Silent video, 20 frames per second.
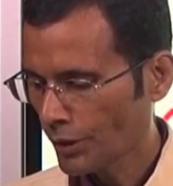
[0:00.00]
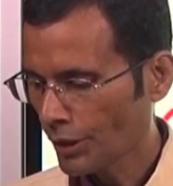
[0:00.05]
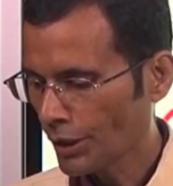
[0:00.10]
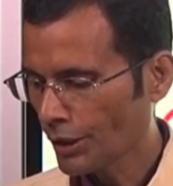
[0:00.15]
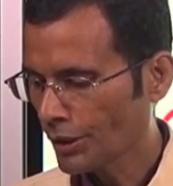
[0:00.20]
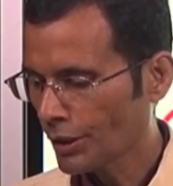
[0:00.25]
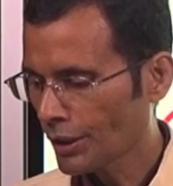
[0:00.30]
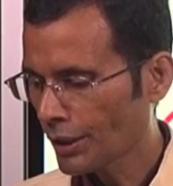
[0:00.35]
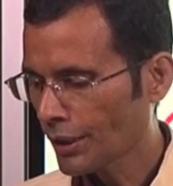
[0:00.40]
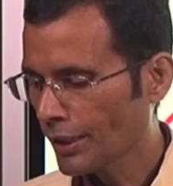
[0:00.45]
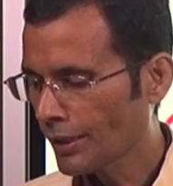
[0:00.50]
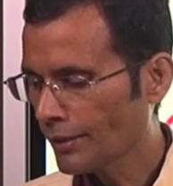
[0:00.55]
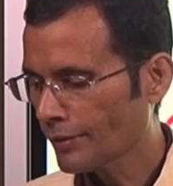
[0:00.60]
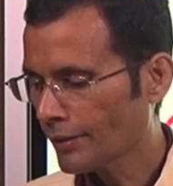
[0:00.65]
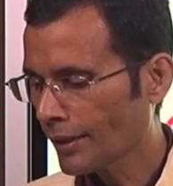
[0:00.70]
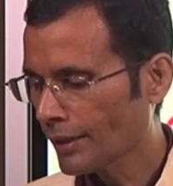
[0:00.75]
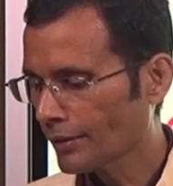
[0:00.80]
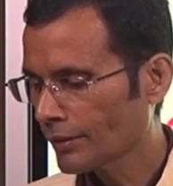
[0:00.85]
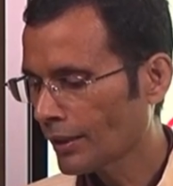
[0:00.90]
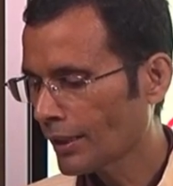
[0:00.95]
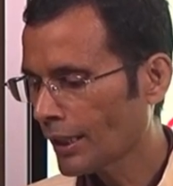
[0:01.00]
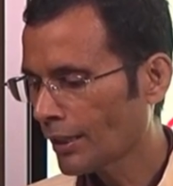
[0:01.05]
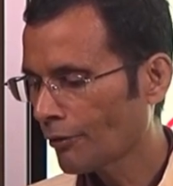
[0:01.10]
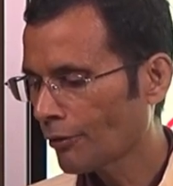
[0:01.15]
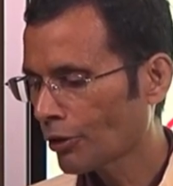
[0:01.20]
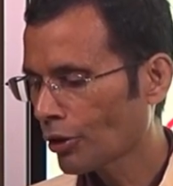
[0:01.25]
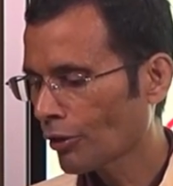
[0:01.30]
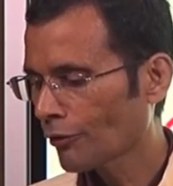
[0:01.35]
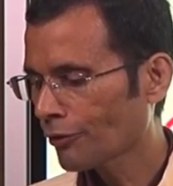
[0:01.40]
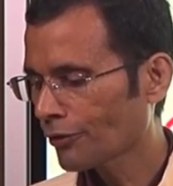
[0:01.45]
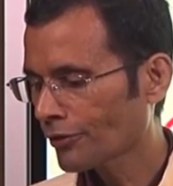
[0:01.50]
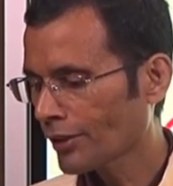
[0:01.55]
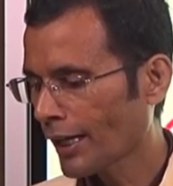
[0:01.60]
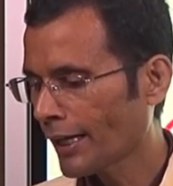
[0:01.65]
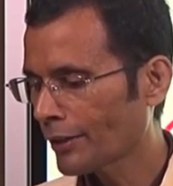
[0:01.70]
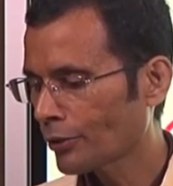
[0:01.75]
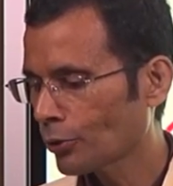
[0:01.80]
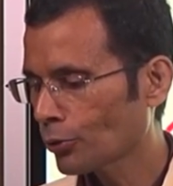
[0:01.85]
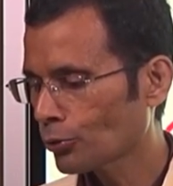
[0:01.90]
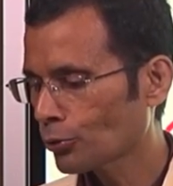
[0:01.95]
increase in the level of
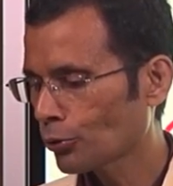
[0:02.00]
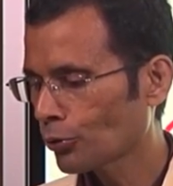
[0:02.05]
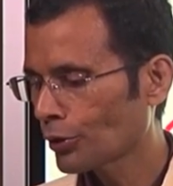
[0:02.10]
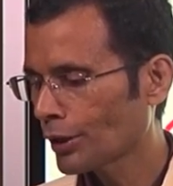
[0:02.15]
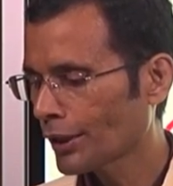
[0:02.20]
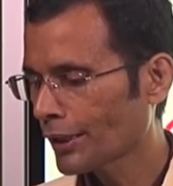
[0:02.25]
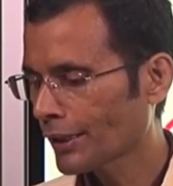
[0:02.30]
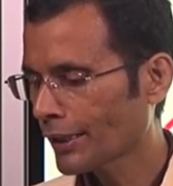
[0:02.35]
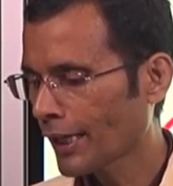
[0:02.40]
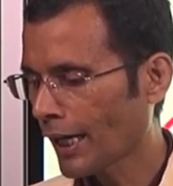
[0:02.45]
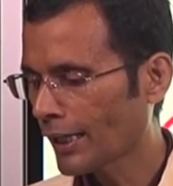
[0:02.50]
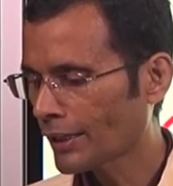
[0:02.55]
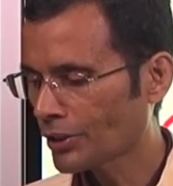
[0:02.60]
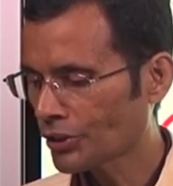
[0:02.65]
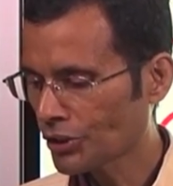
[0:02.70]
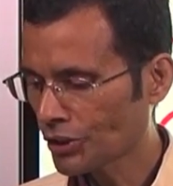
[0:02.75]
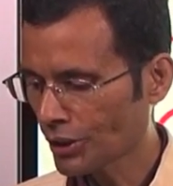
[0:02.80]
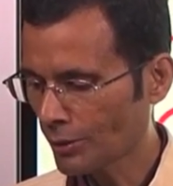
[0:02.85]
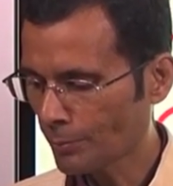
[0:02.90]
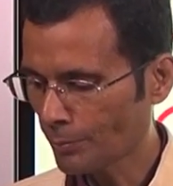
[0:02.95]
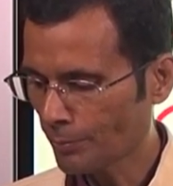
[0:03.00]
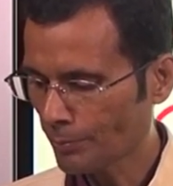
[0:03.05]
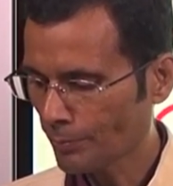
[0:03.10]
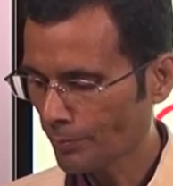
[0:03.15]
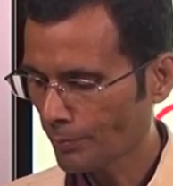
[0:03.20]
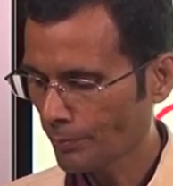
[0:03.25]
cytosolic calcium.